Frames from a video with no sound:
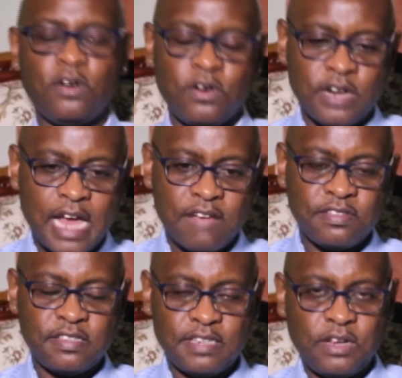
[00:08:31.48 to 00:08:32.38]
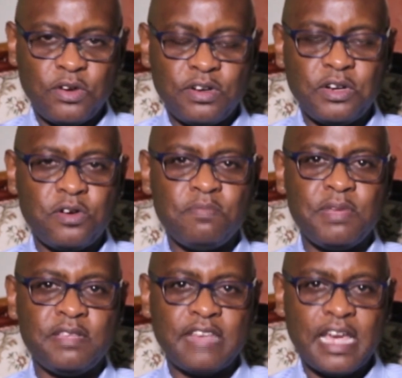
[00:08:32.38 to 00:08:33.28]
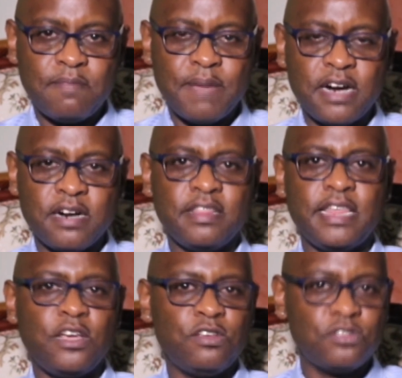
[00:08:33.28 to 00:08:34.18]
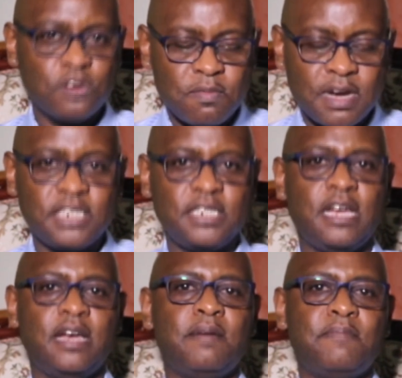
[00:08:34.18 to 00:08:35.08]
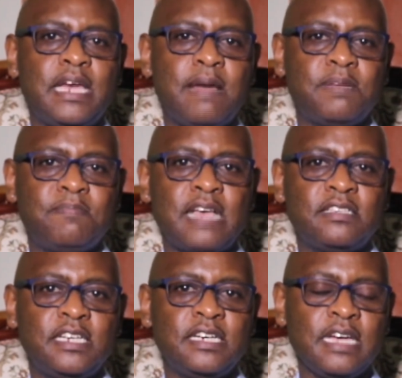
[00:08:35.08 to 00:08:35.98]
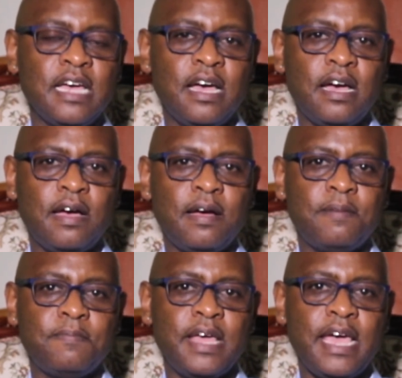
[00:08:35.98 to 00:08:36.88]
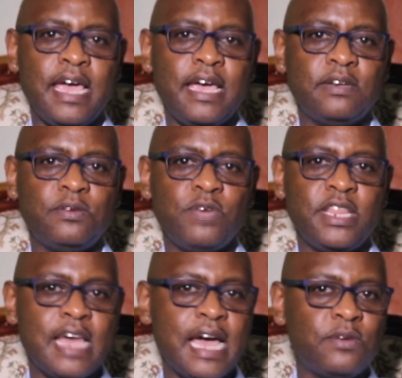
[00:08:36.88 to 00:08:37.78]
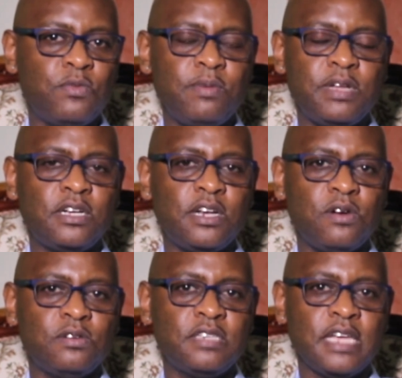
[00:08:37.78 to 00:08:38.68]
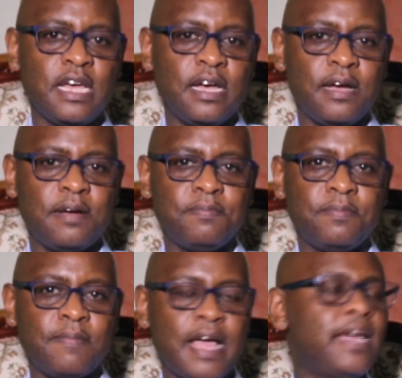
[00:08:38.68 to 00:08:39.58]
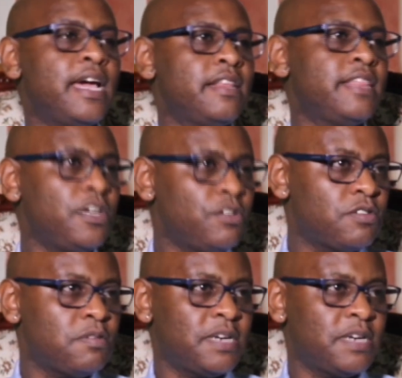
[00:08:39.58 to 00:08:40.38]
Couldn't be said better. Thank you so much, Madam Ambassador. And with that, we will close. Again, thank you so